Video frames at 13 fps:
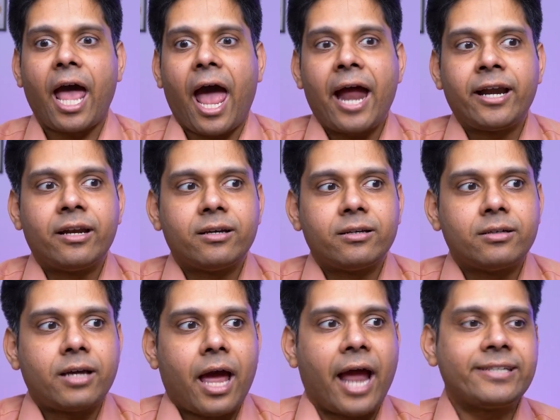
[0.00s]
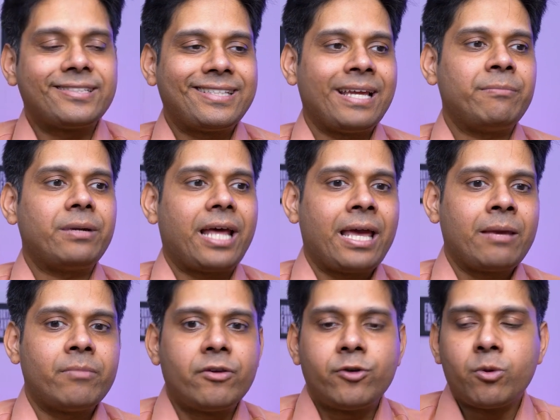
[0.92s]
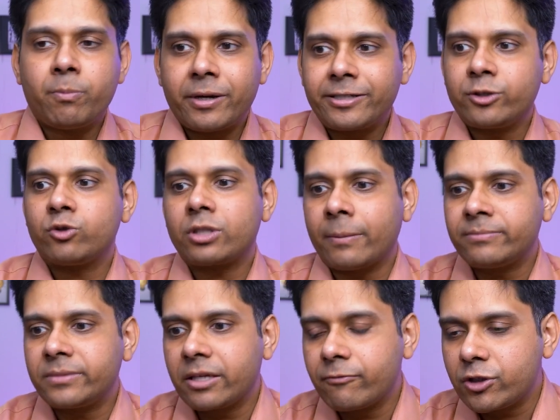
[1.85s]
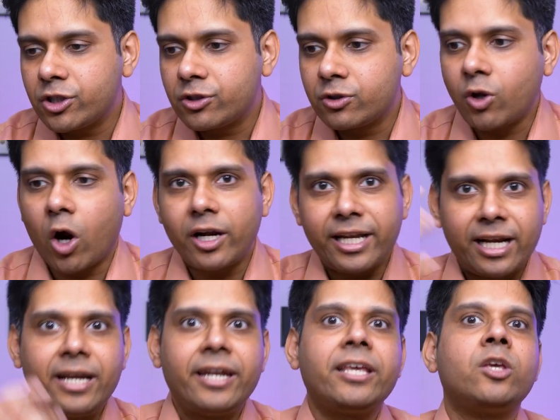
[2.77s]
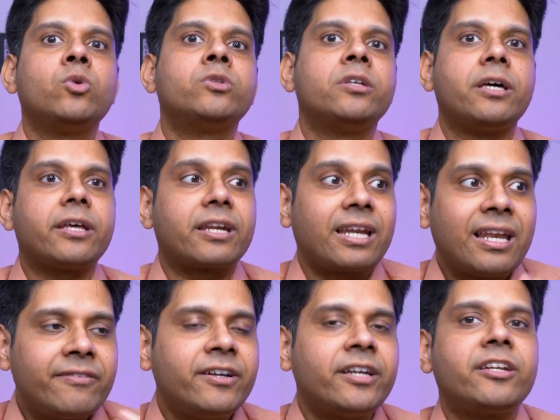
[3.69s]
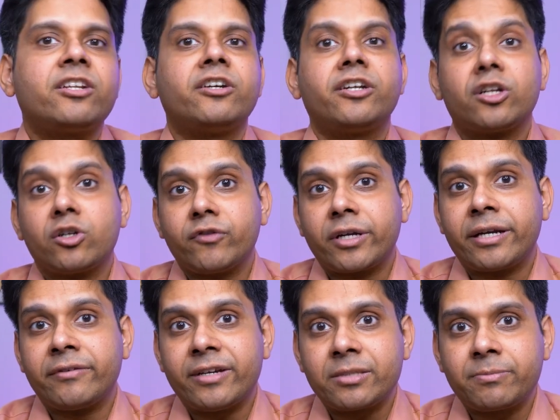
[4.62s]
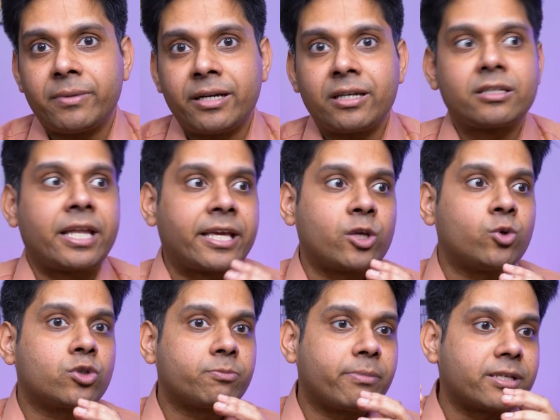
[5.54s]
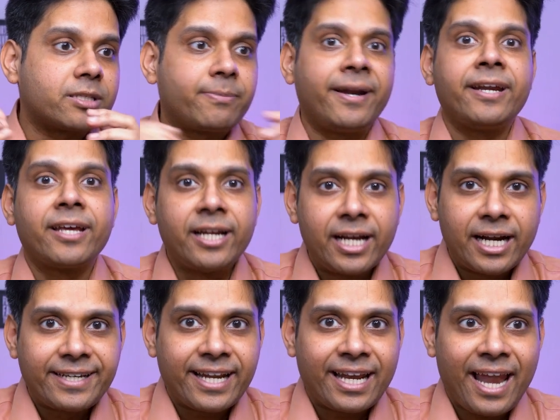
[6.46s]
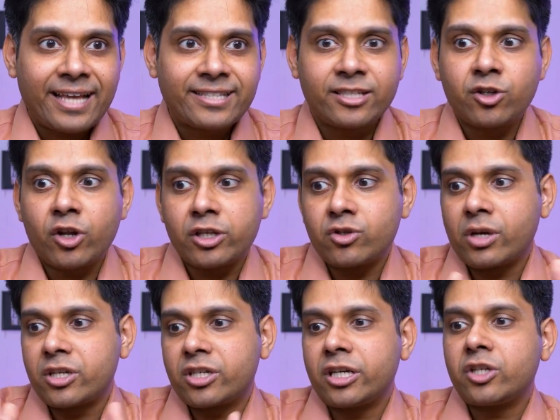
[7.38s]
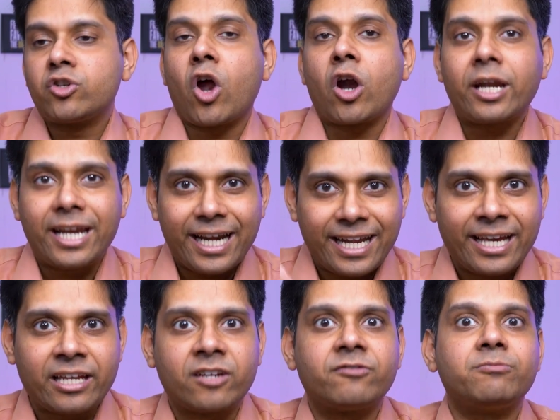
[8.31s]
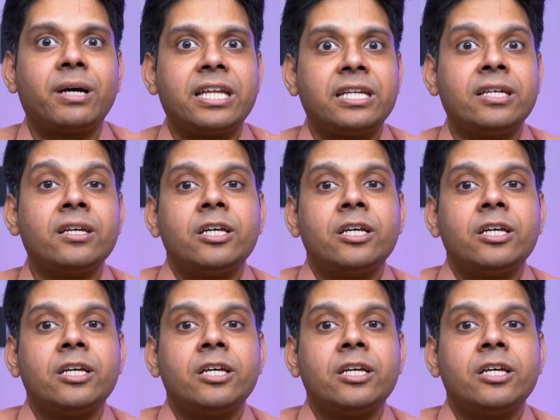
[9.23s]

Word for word: And at the same time, if you pursue something which is not yielding you the relevant return over investment, like you spent 10 lakhs in your education, you're not getting enough money.